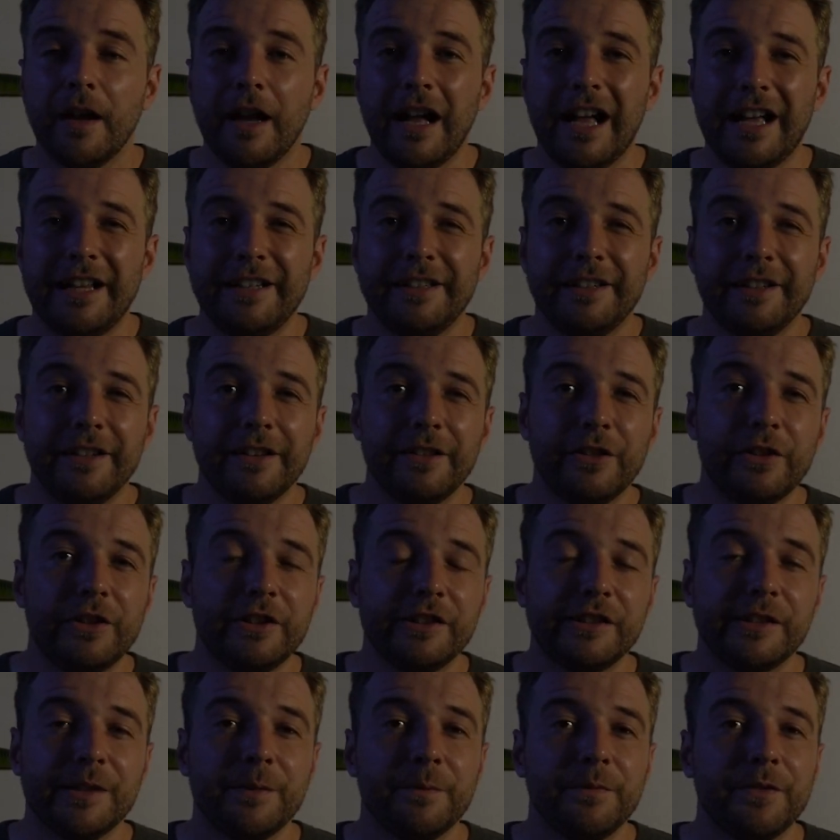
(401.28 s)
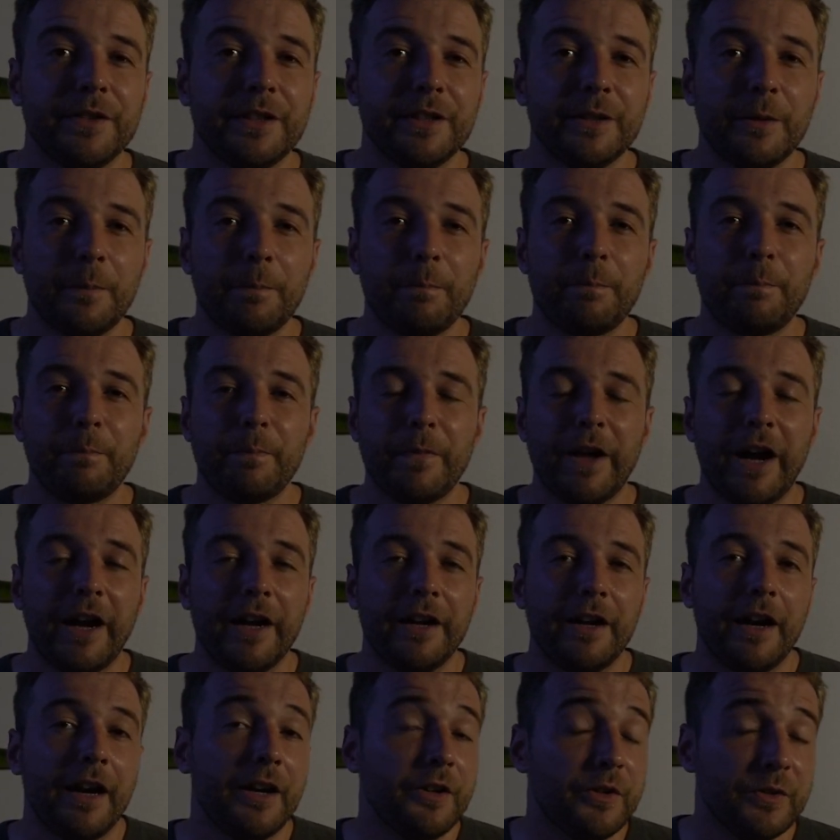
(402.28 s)
And there's something,
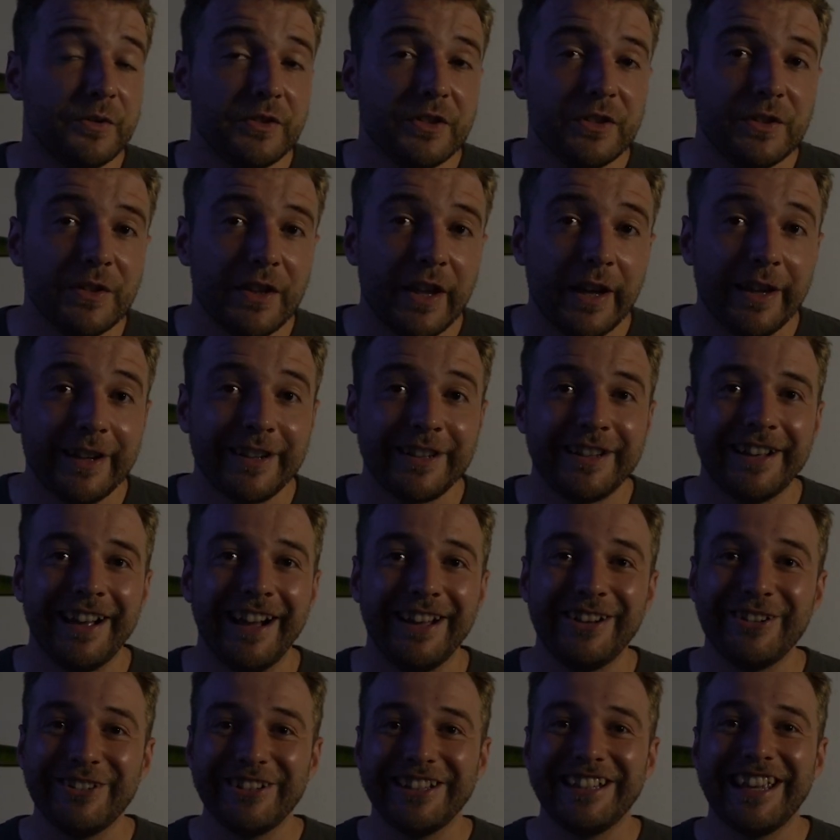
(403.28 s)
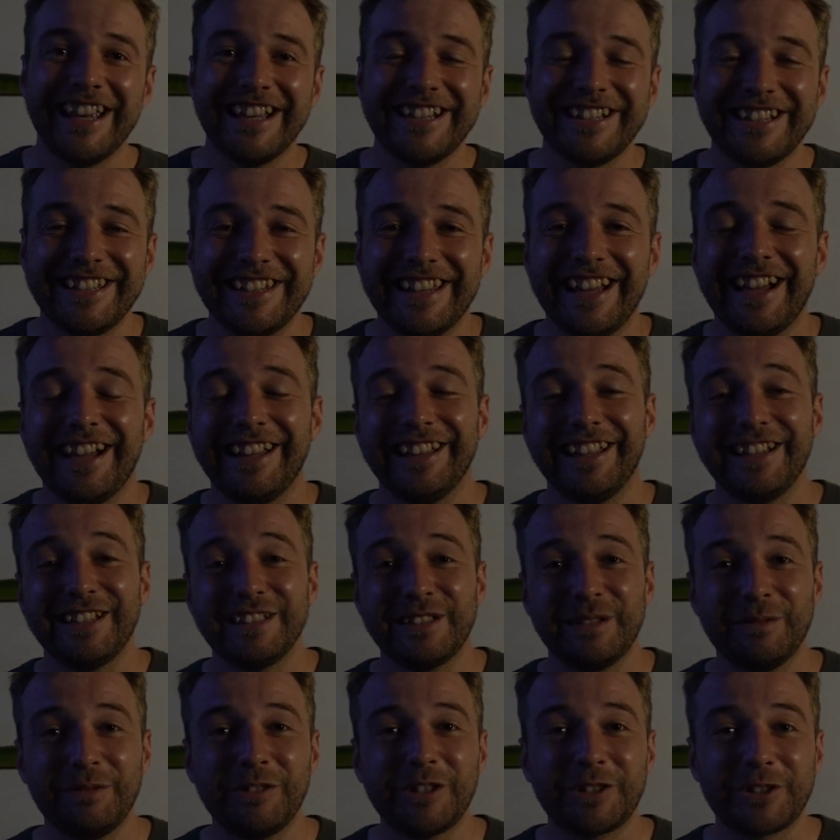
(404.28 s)
I don't do that. I don't engage in that. I'd like
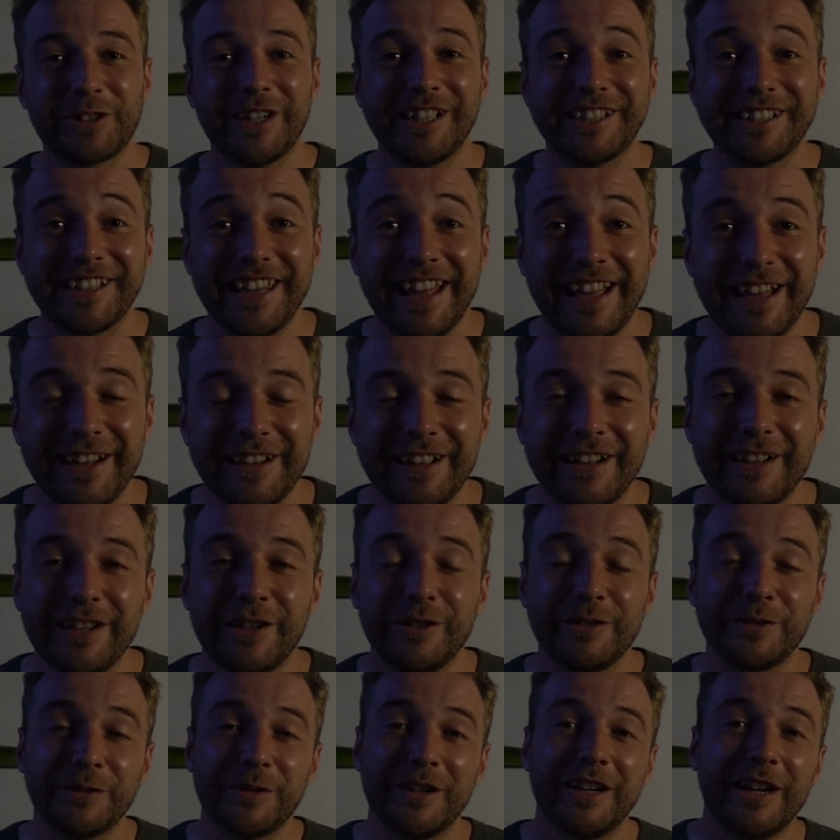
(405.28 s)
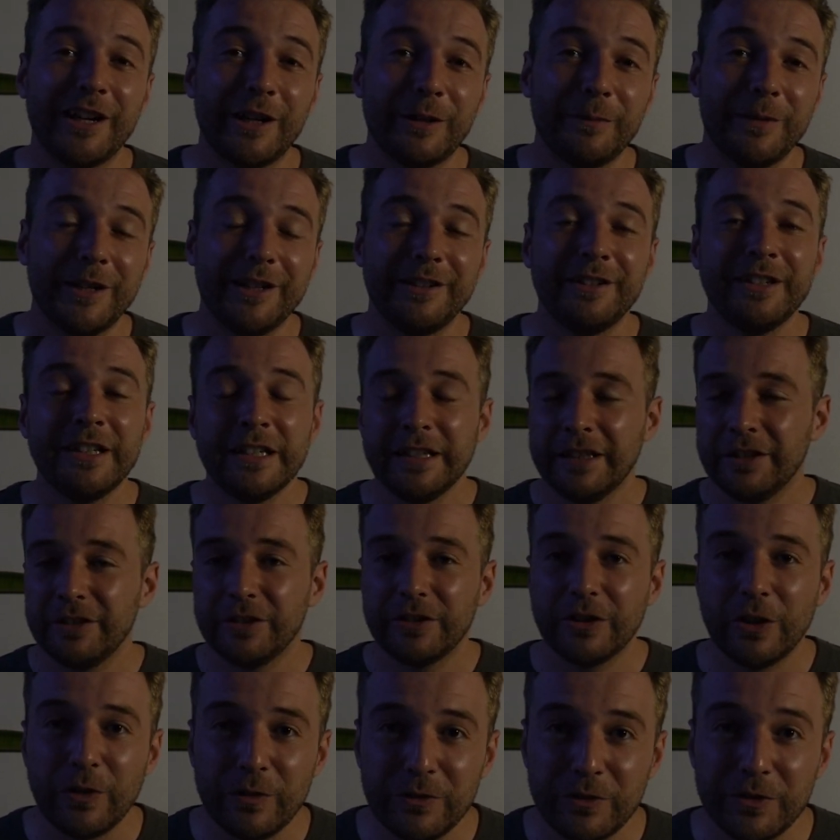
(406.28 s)
to stress that. I always wear a helmet,
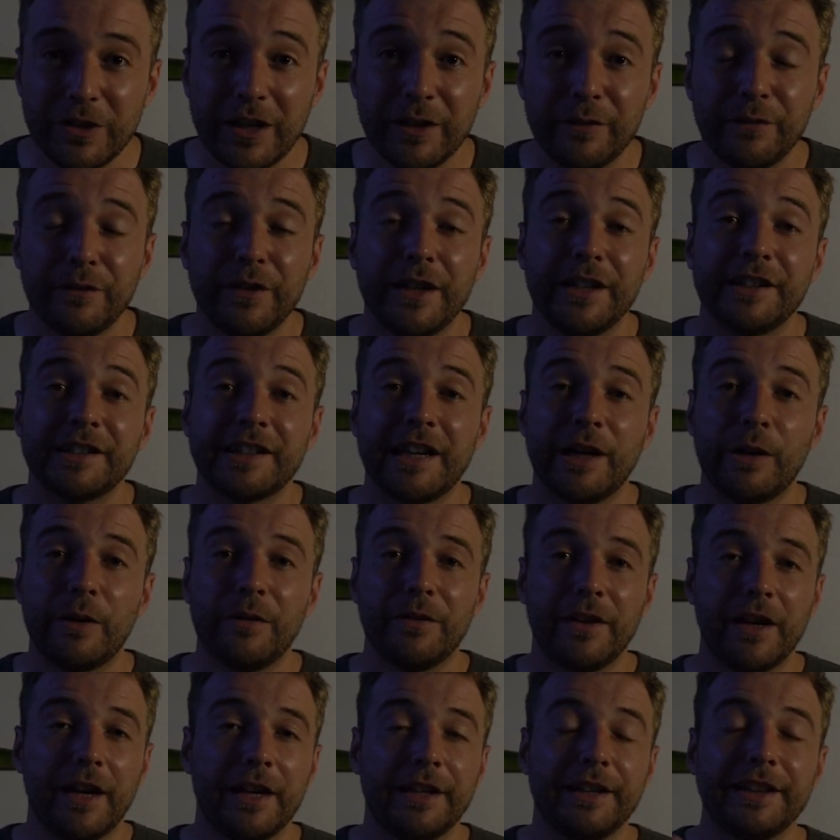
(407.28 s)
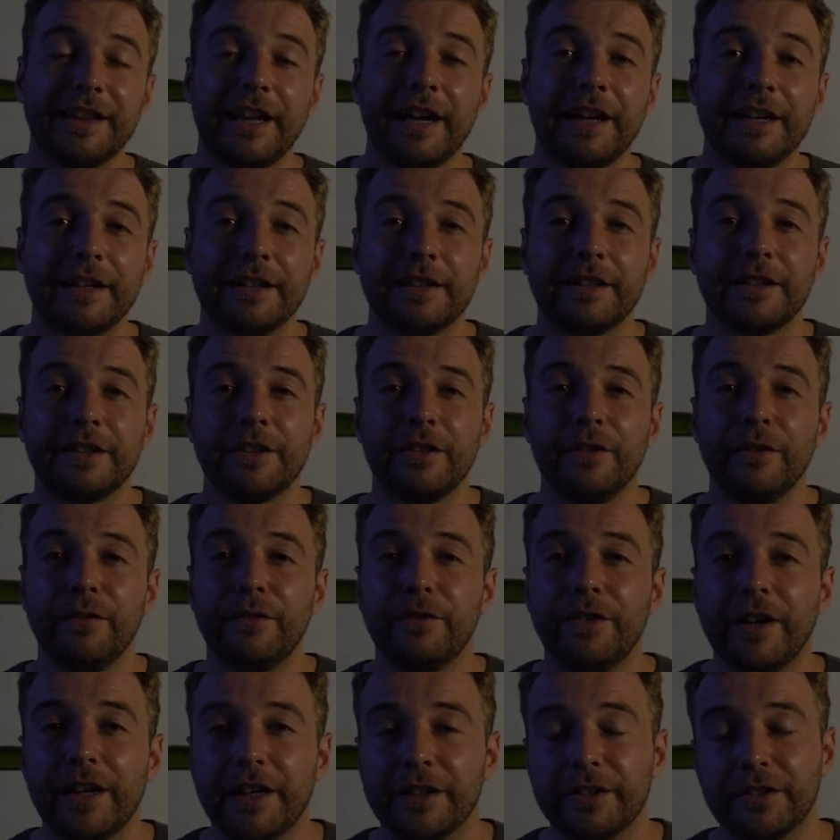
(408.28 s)
don't drive fast. However, I like the
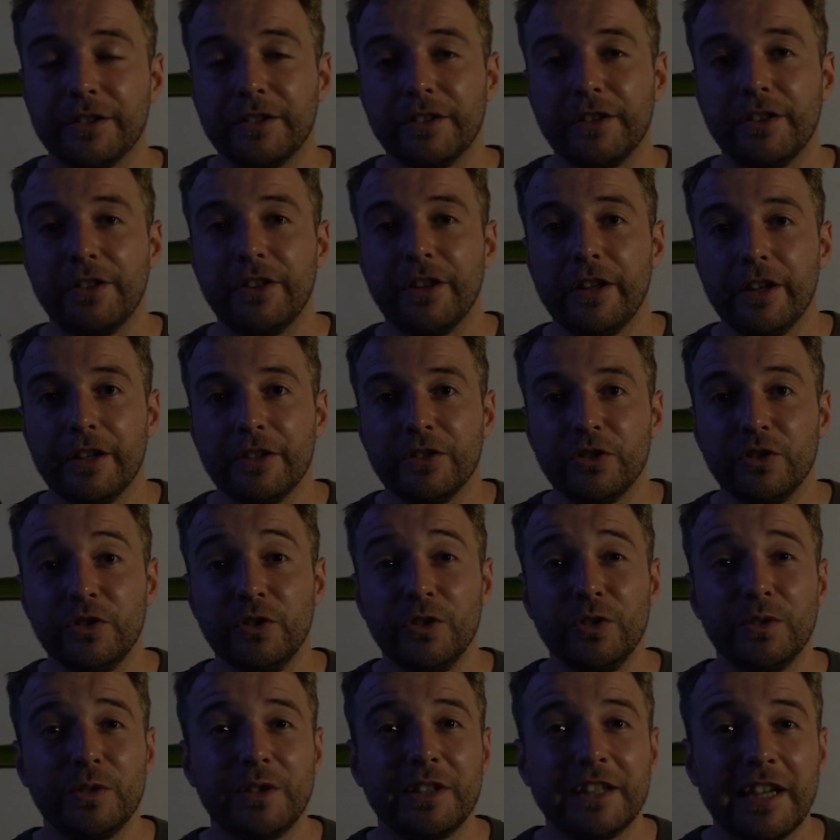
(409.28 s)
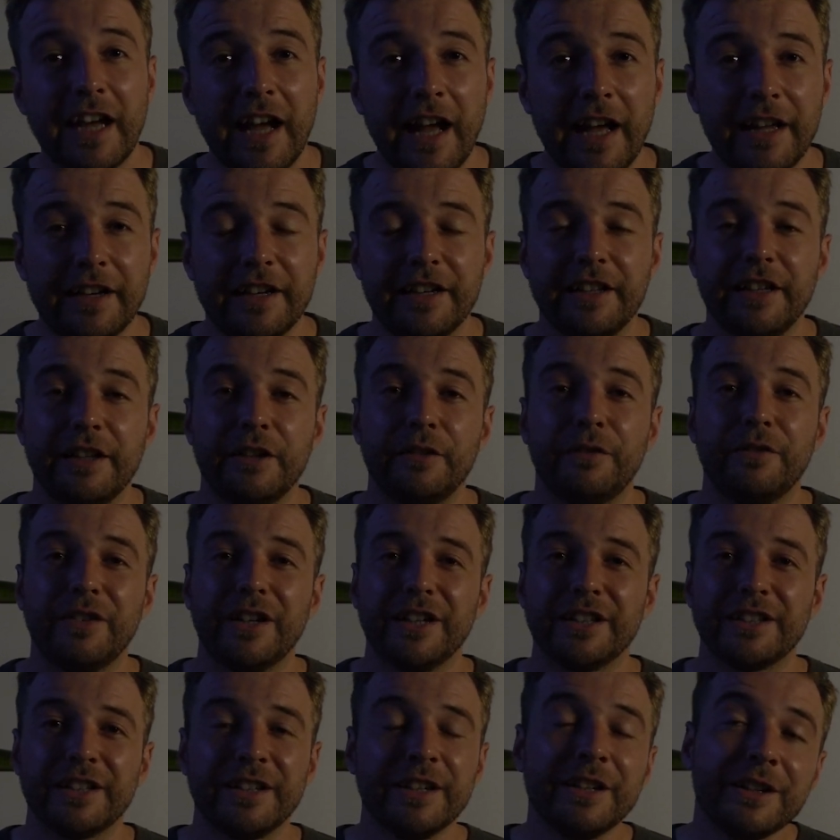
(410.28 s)
fact that you can. I like the
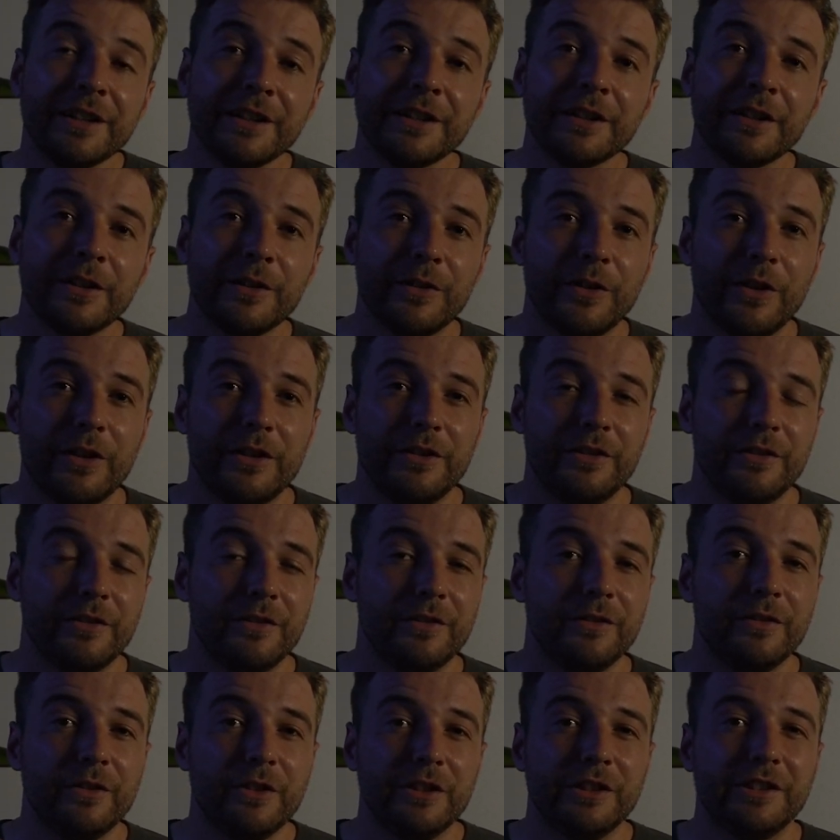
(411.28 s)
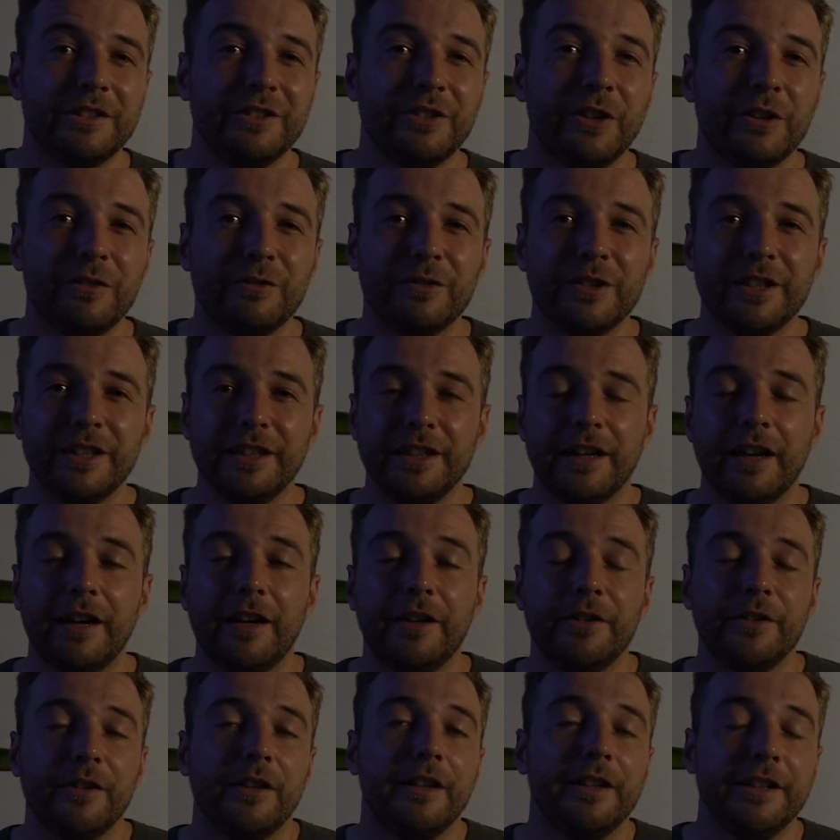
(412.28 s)
fact that there's not really,
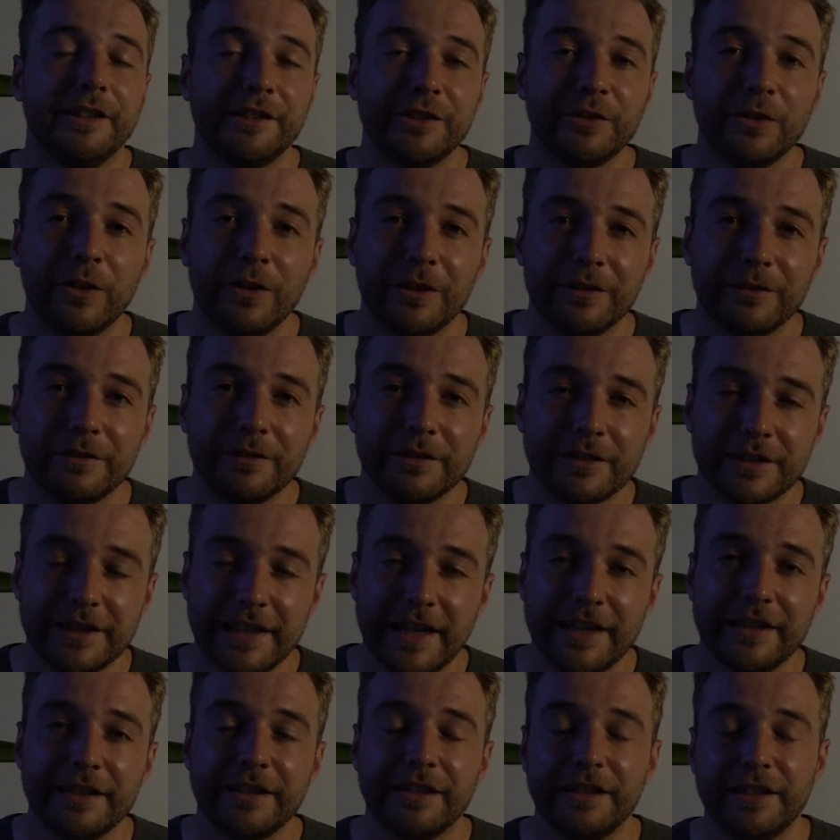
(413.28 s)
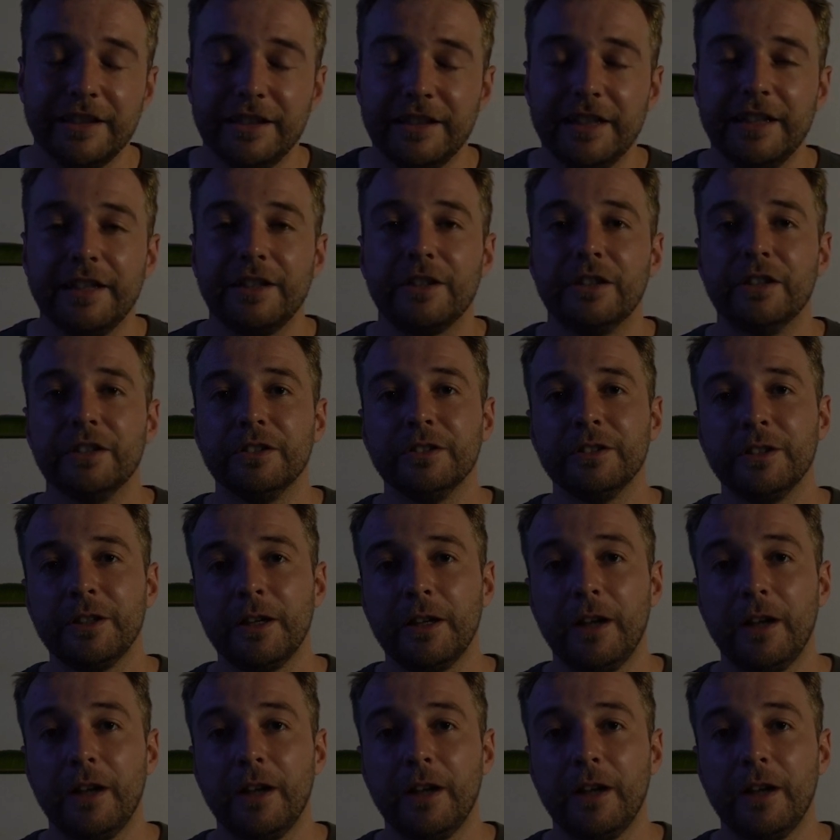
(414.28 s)
and it's not technically legal,